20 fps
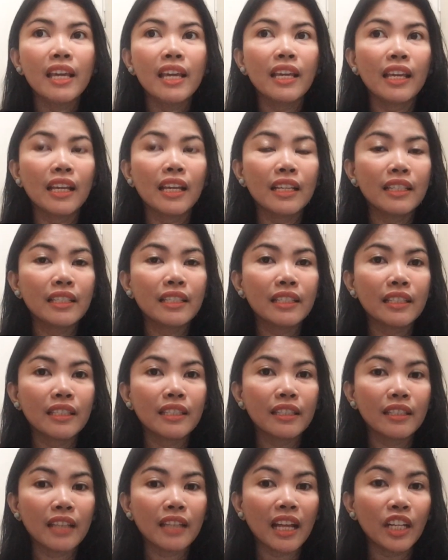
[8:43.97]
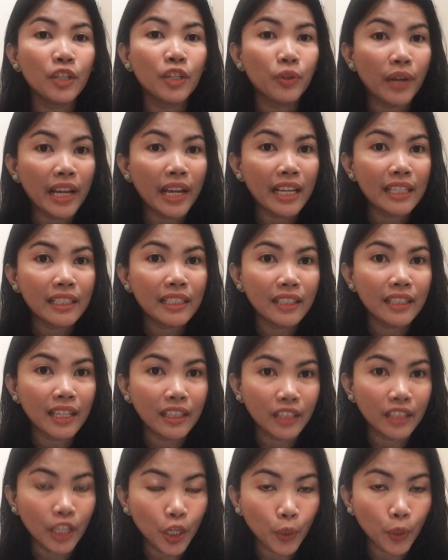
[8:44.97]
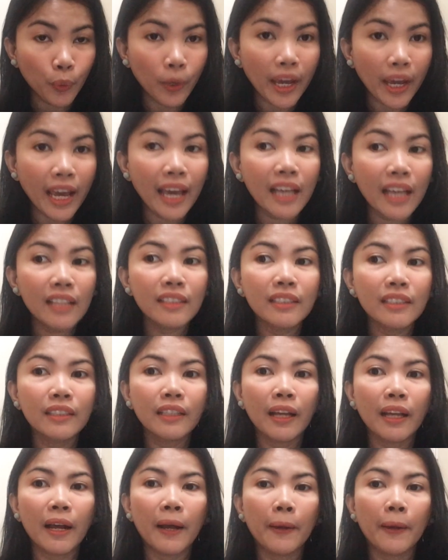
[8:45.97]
his address in the US,